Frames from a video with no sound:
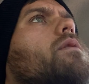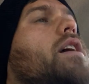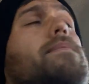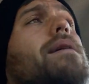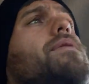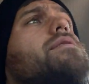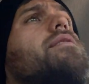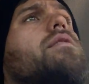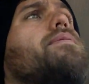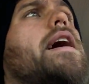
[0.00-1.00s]
and maybe this
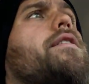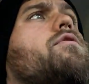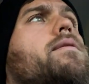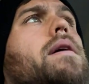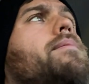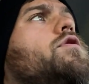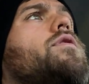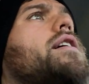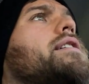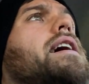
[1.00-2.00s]
doesn't apply to you, like maybe you've
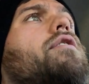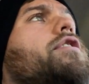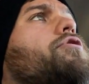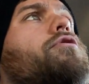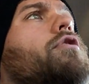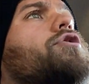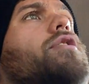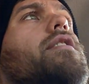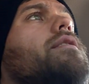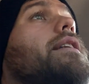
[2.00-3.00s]
got it down and you're crushing it,